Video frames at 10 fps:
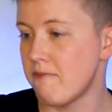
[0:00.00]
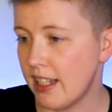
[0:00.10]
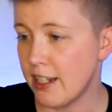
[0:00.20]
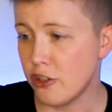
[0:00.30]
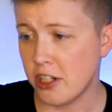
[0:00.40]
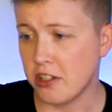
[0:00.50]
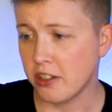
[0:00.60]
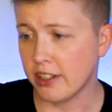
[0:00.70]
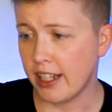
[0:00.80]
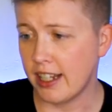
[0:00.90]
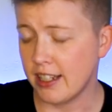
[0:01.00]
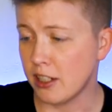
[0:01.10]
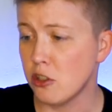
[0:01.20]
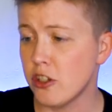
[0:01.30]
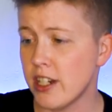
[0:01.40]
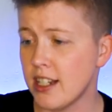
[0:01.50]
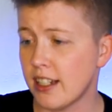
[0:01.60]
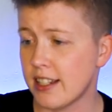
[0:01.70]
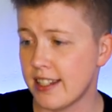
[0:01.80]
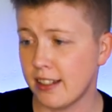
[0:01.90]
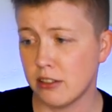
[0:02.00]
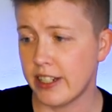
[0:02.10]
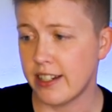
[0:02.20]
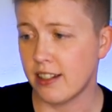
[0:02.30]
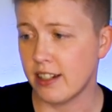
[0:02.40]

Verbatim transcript: And she took a Coaching Accelerator